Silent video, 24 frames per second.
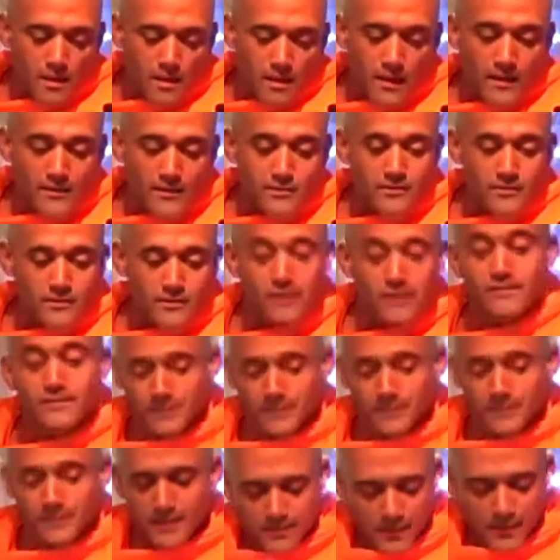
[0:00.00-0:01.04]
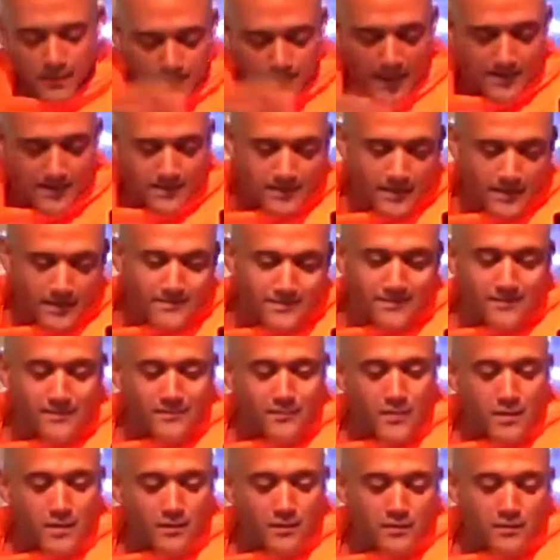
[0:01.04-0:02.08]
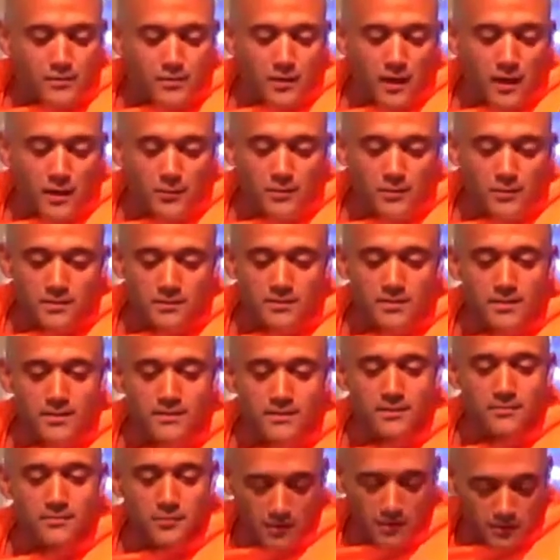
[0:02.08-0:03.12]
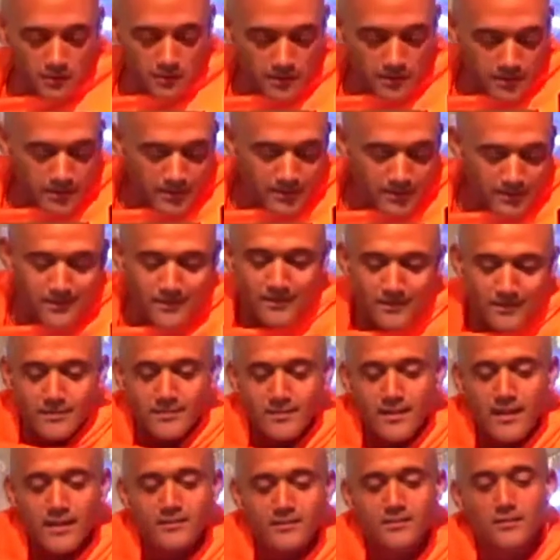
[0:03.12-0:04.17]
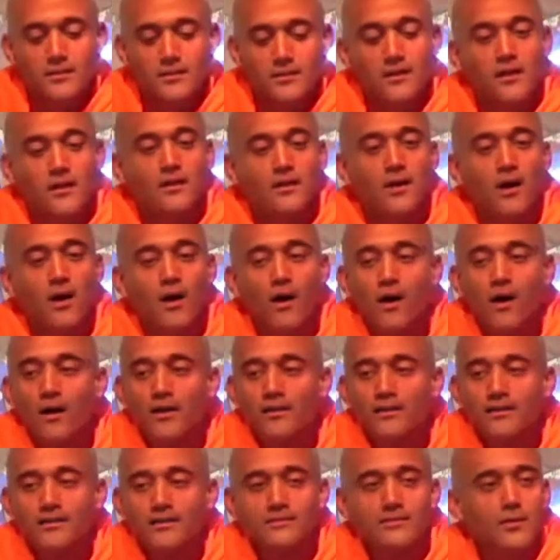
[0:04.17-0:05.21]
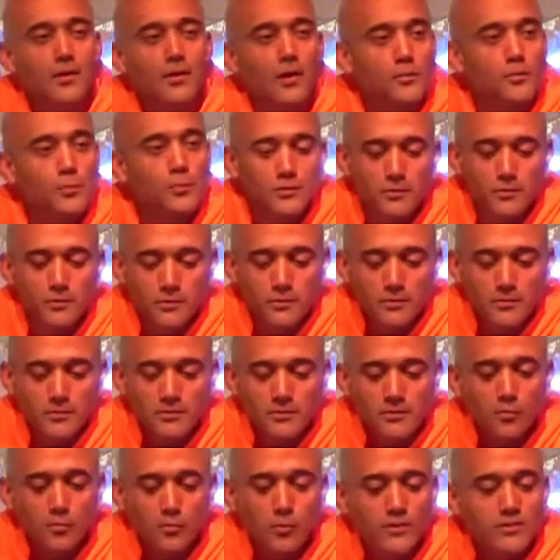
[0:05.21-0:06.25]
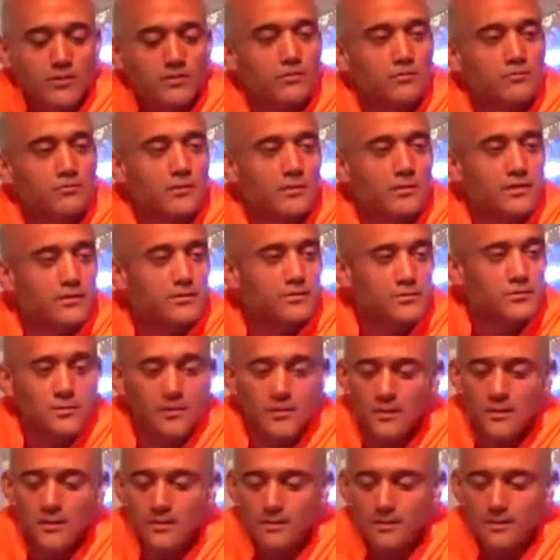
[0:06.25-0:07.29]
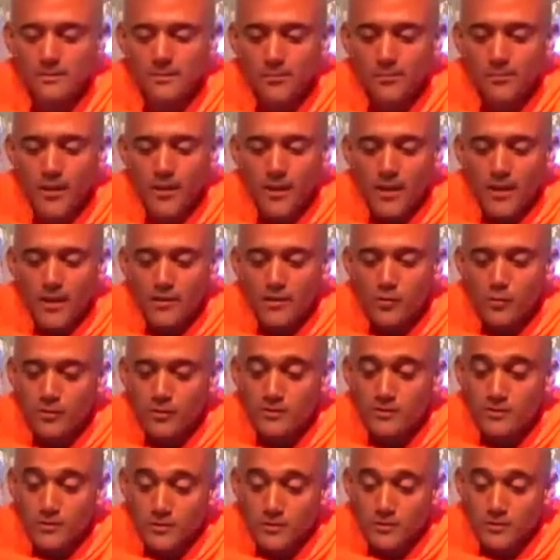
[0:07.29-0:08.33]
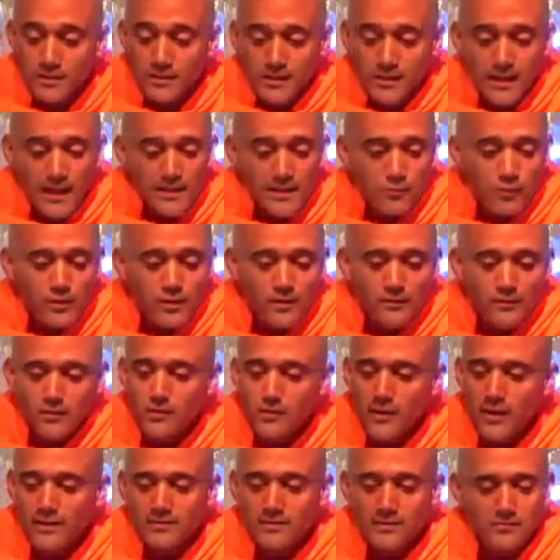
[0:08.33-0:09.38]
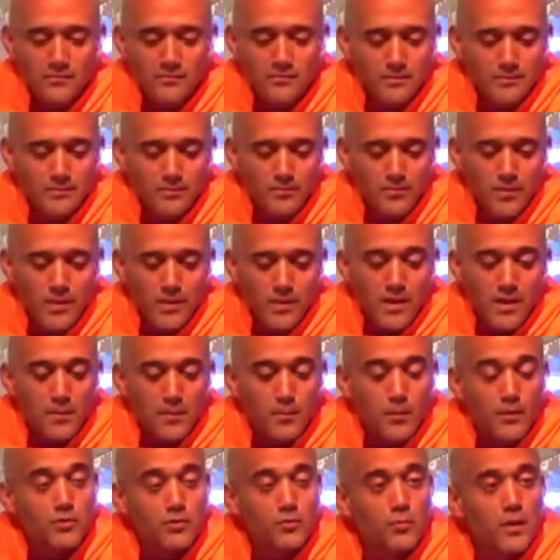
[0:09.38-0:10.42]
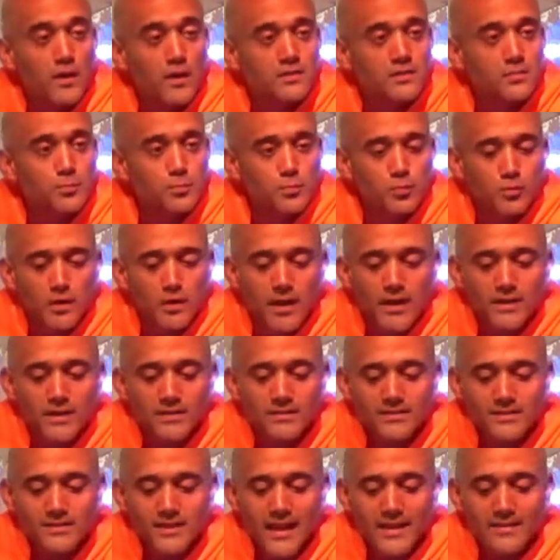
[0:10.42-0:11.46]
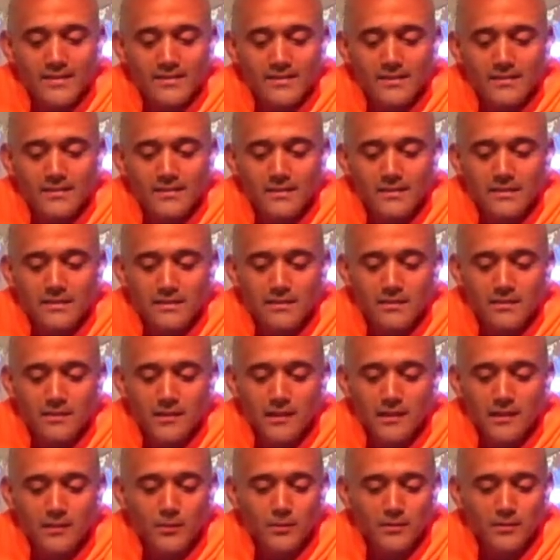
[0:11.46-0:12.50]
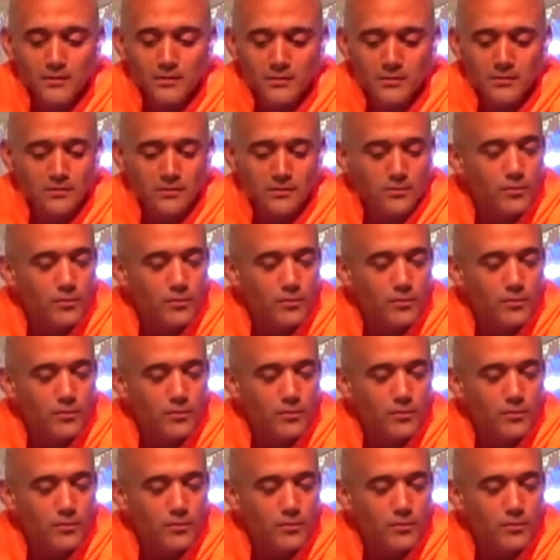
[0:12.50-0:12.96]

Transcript: And I, that's I added that. Sri Ramakrishna says the following his answer God is the Kalpataru, the wish fulfilling tree. You will certainly get whatever you ask of him, but you must pray standing near the Kalpataru